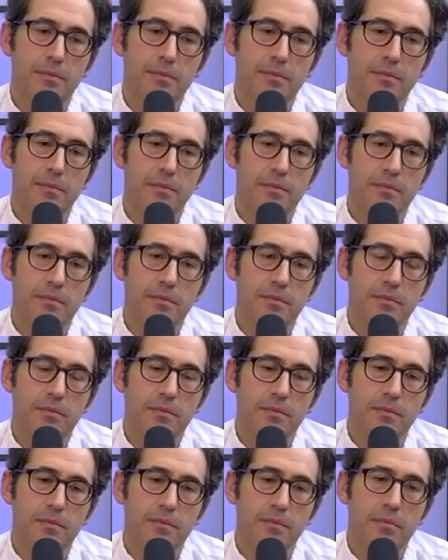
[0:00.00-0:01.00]

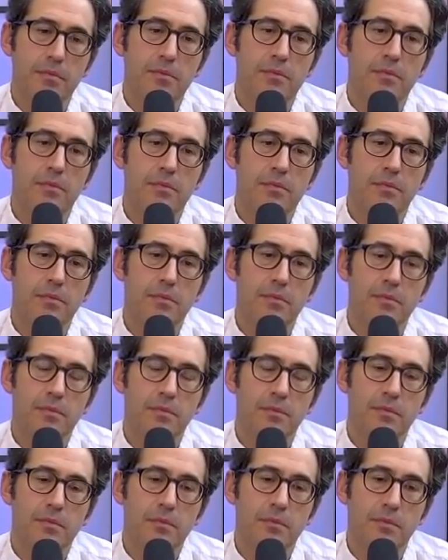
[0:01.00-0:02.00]

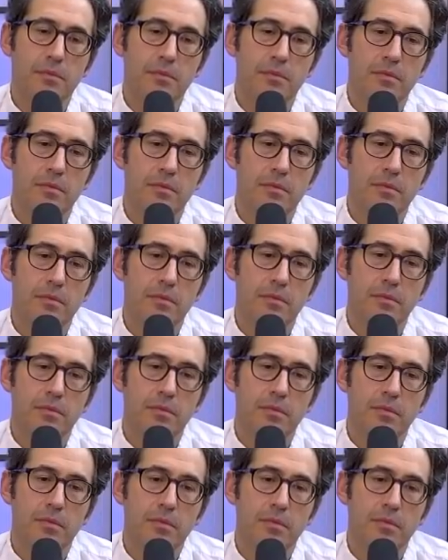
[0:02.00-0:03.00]

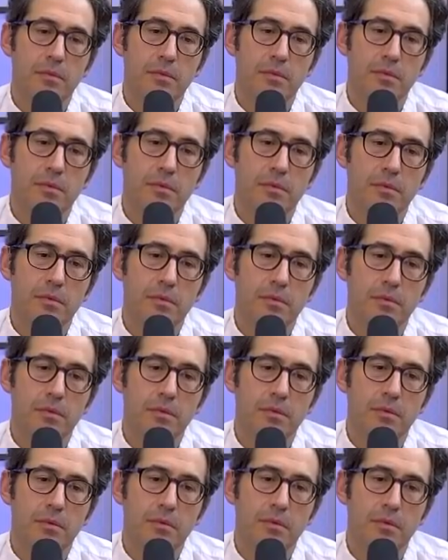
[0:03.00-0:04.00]

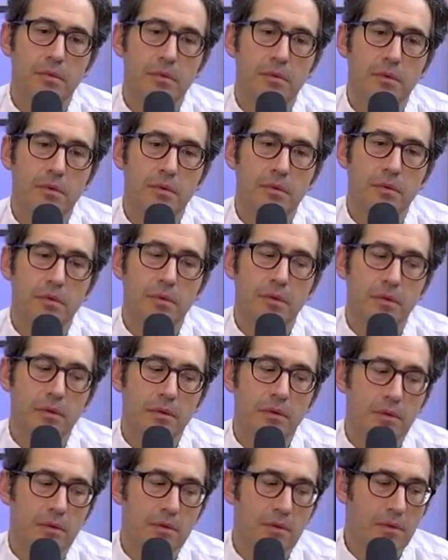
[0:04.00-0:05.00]

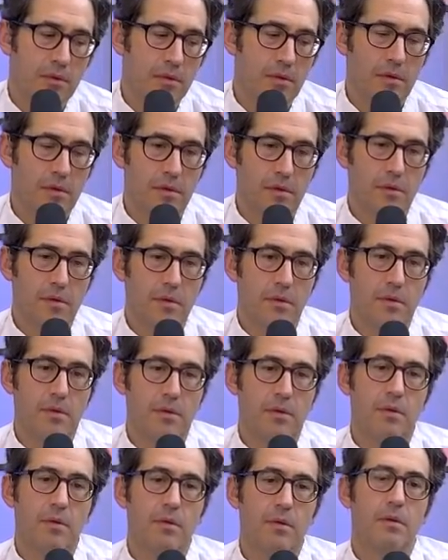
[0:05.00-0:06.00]

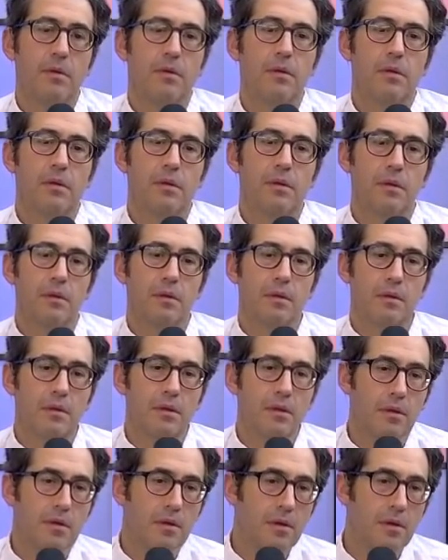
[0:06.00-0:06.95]
No words are spoken by the person on screen.